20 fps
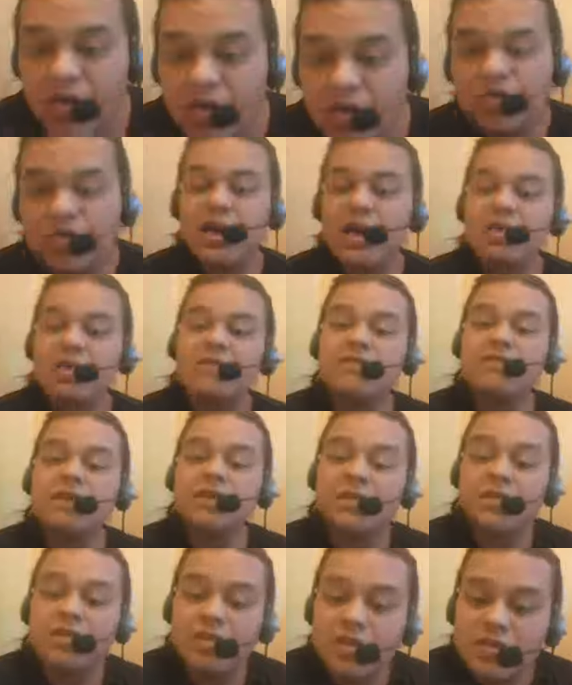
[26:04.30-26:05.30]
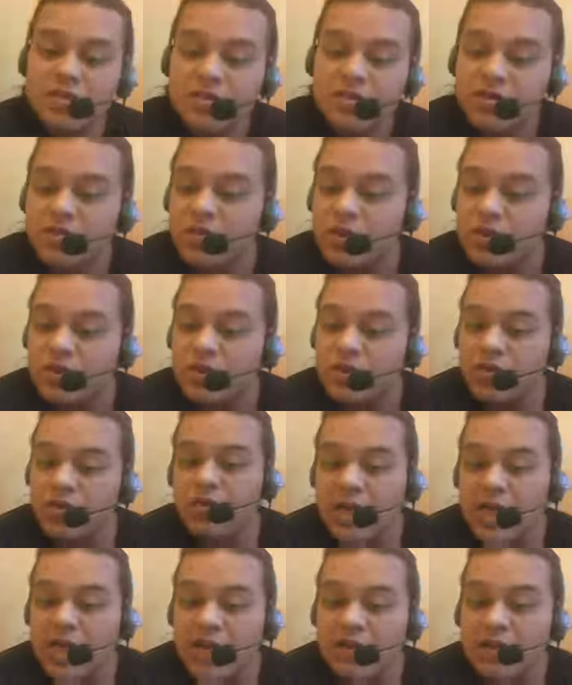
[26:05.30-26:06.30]
You are not living consistent with
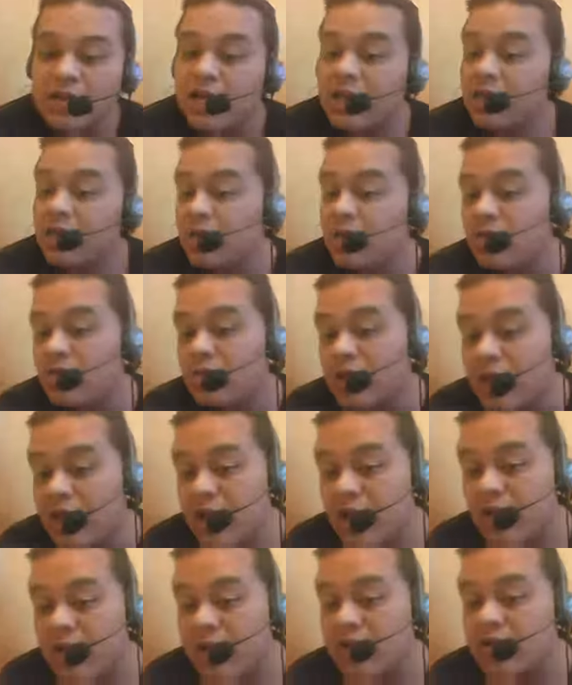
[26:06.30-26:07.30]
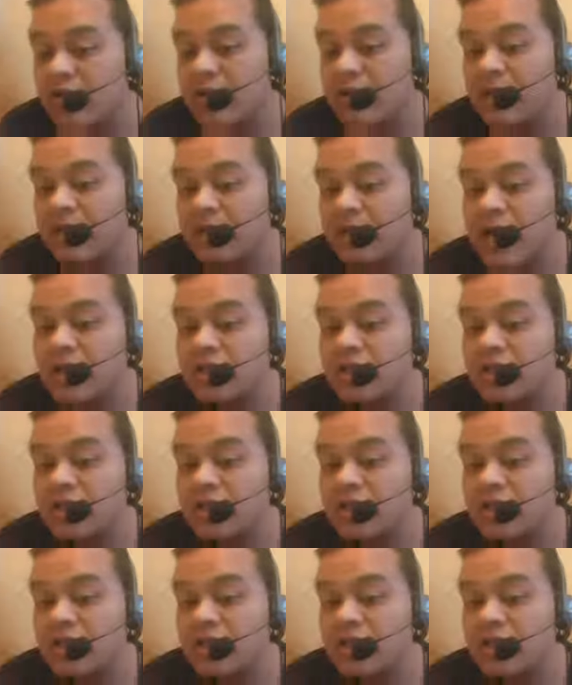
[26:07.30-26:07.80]
your reality, and you don't care as to being